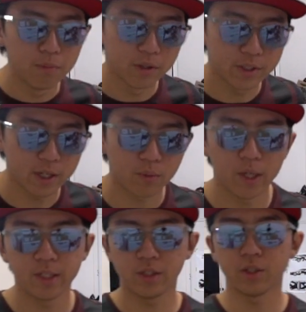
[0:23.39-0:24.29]
Milltek
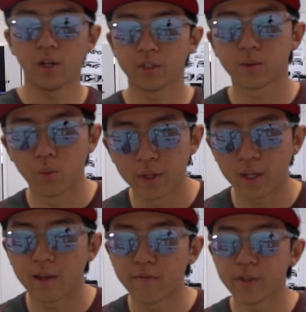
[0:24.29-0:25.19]
race exhaust with
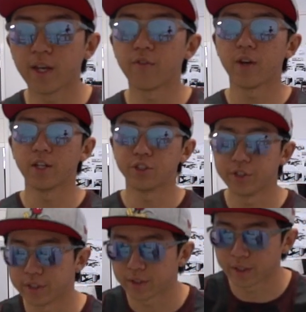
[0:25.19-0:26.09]
a VF
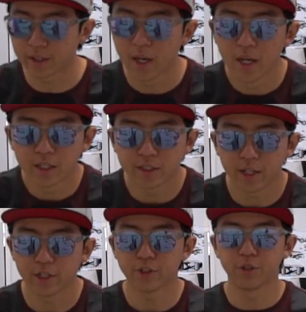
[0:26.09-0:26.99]
Engineering
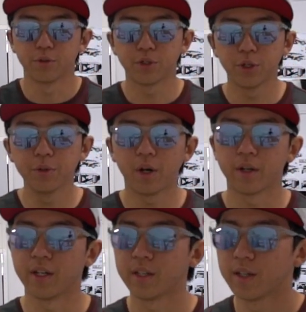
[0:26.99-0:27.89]
Stage 2 tune
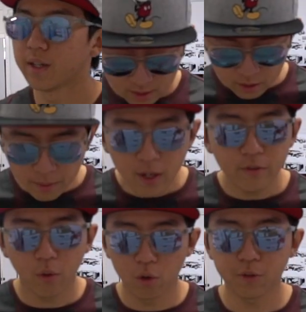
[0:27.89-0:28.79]
on it. The amount
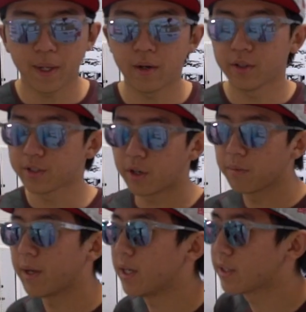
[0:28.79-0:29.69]
of horsepower this
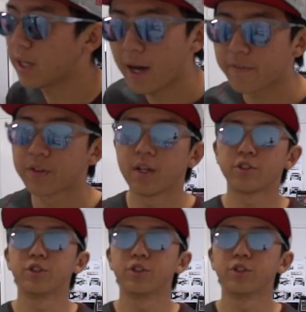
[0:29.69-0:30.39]
car makes after that